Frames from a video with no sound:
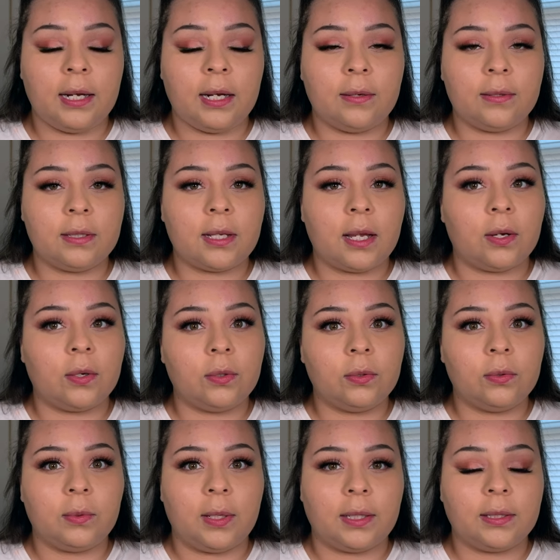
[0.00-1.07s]
I was like, ooh,
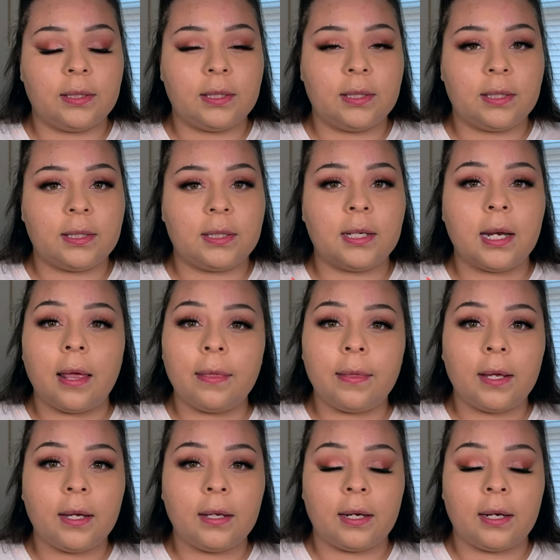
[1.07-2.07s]
like this looks nothing.